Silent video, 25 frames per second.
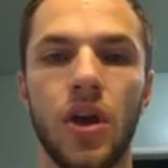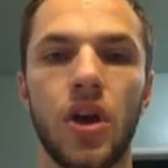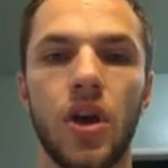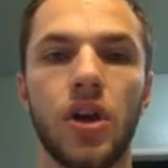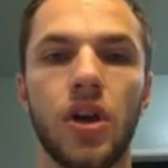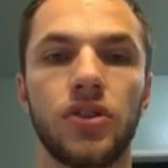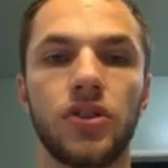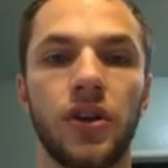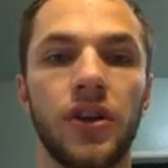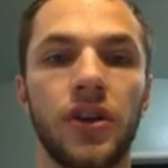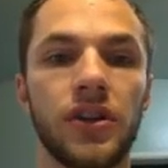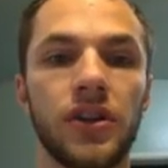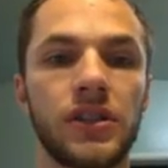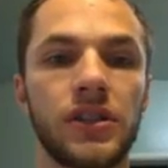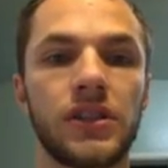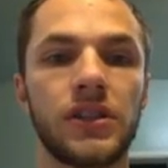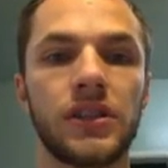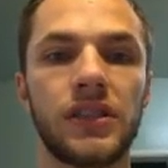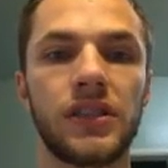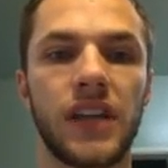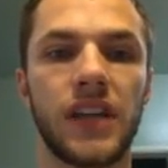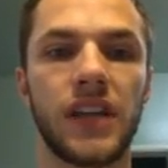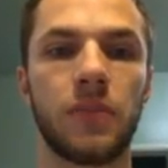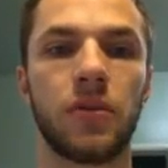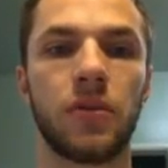So here's an
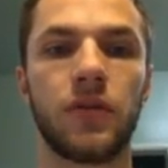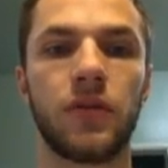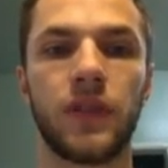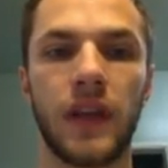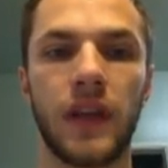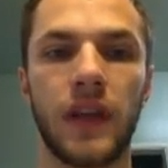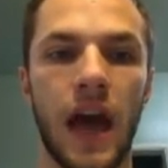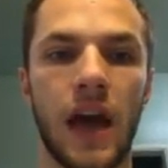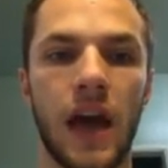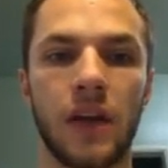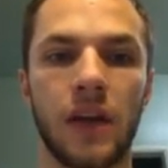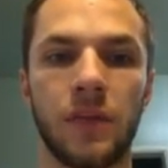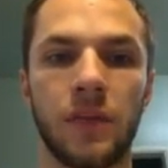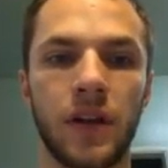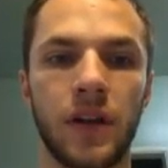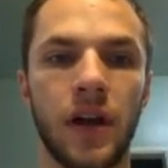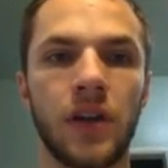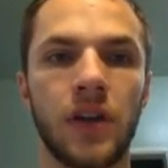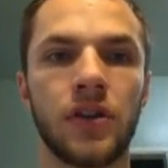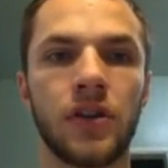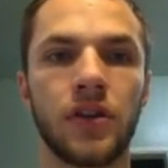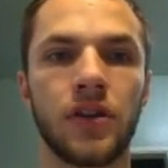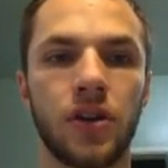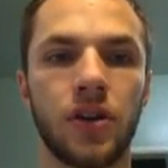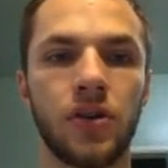example of an atom that
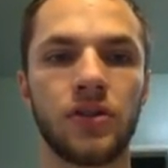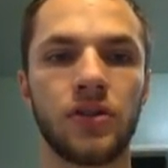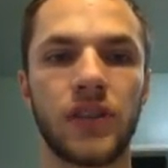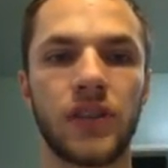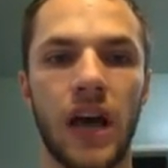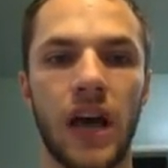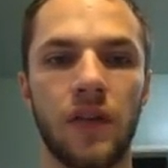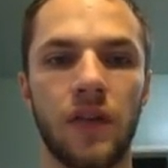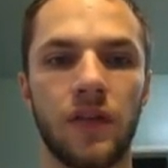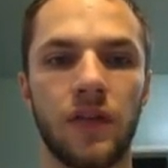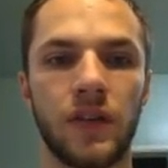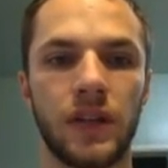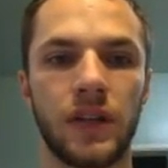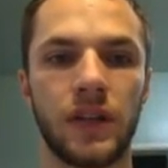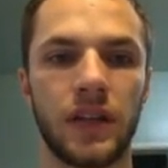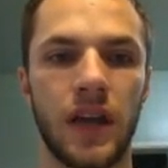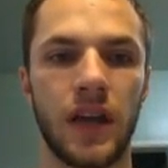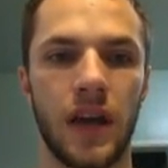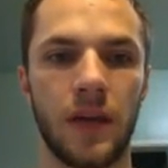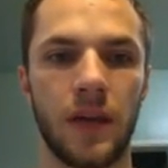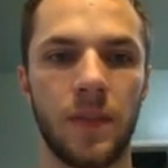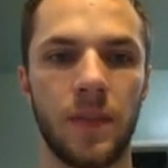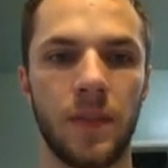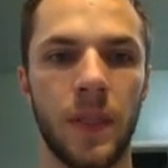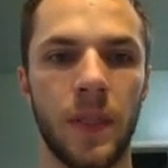undergoes alpha
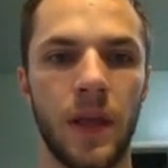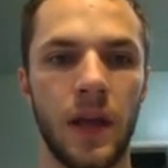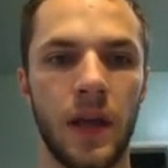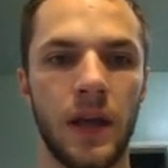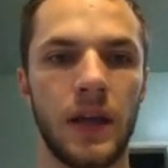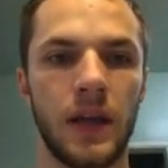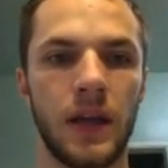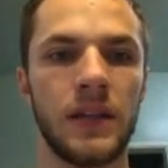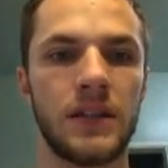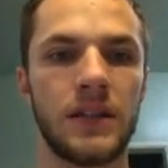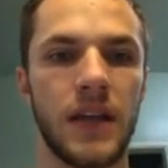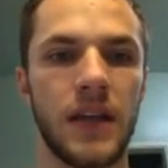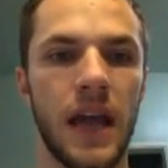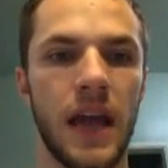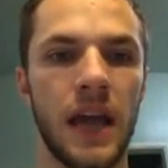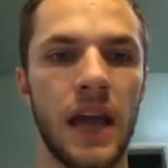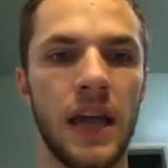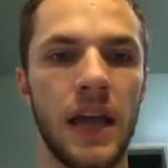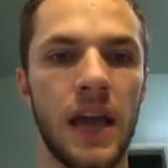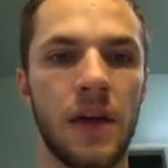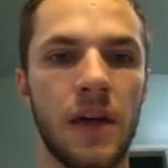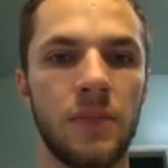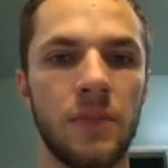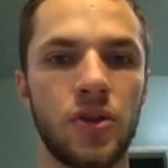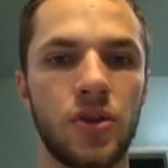decay. It's
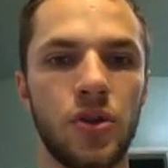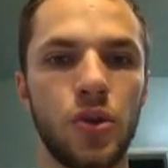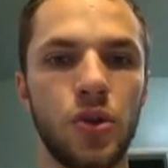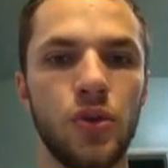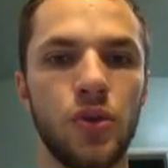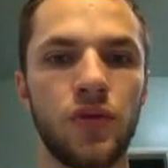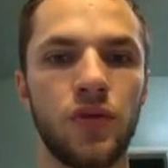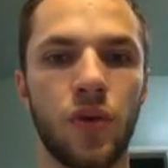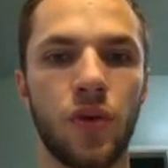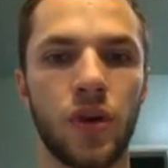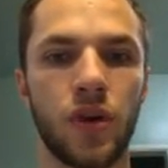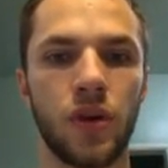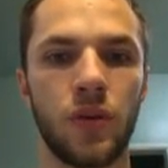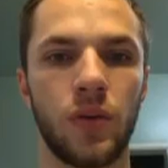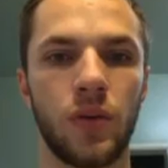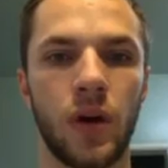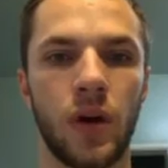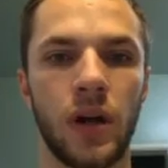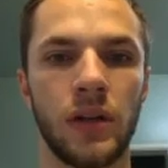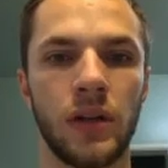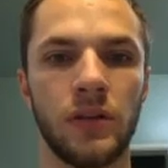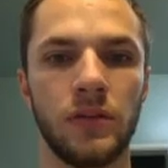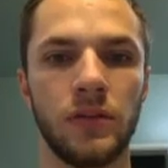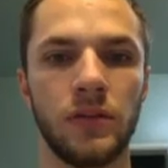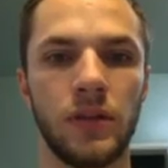
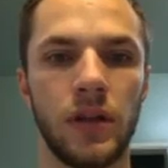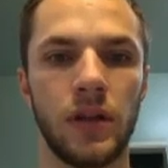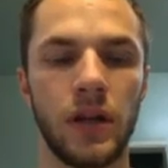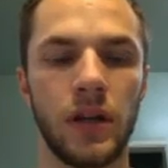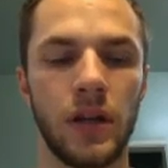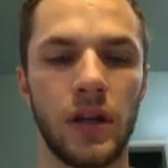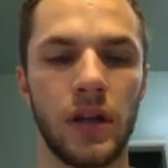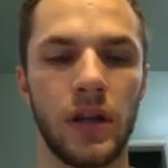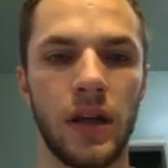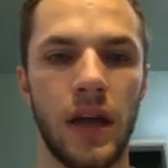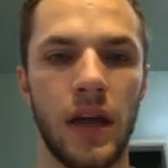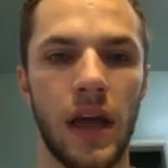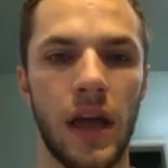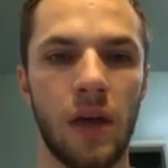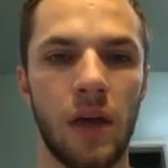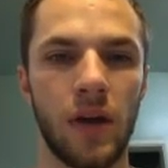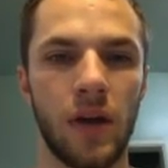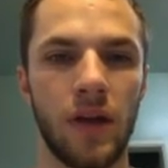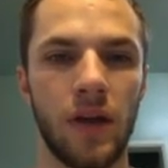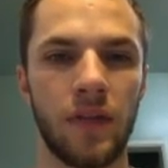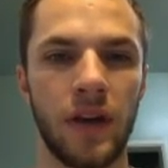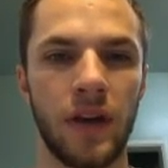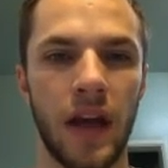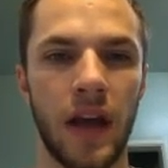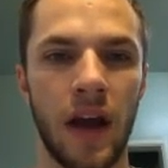Am241, and we
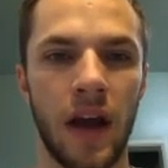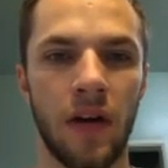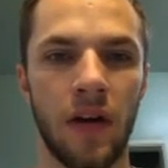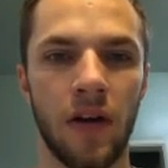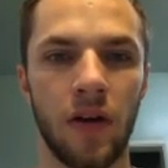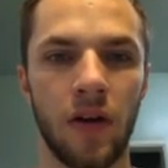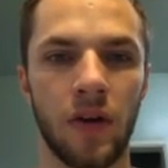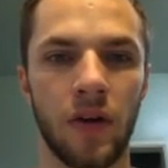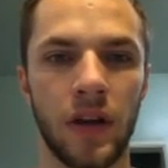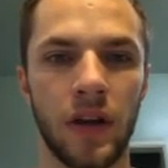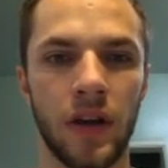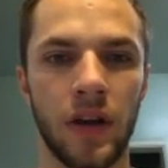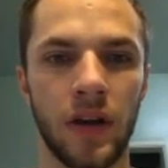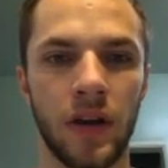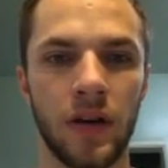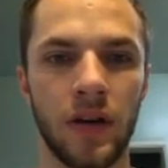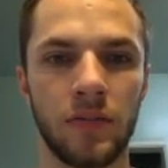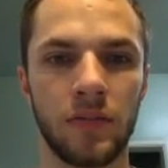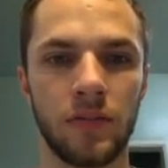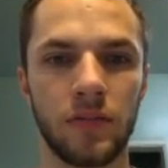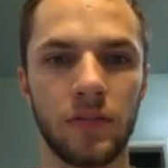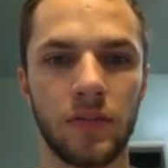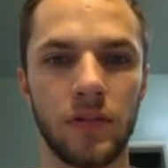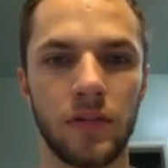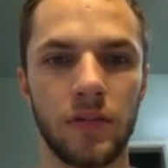have an arrow
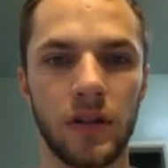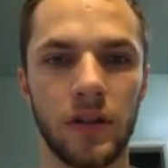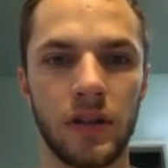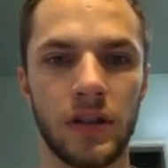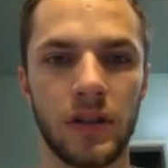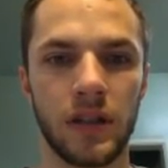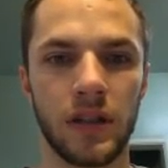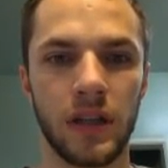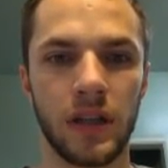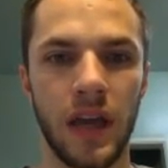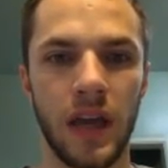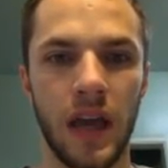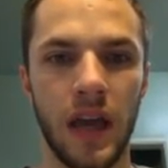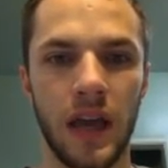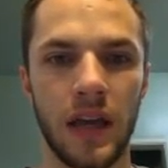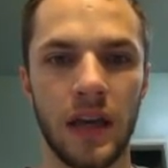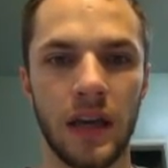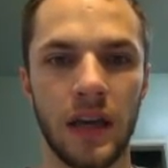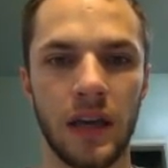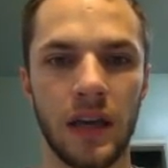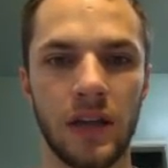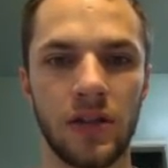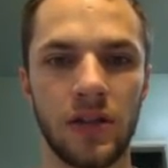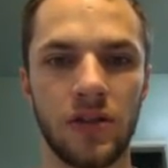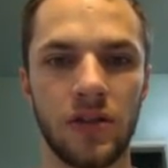here
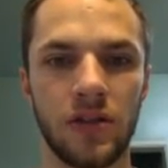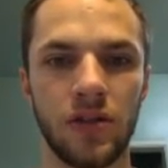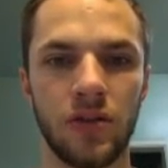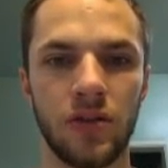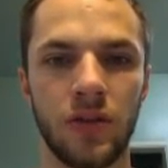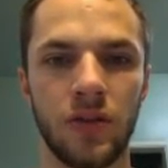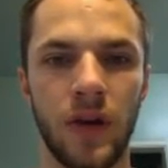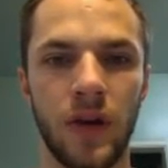decaying into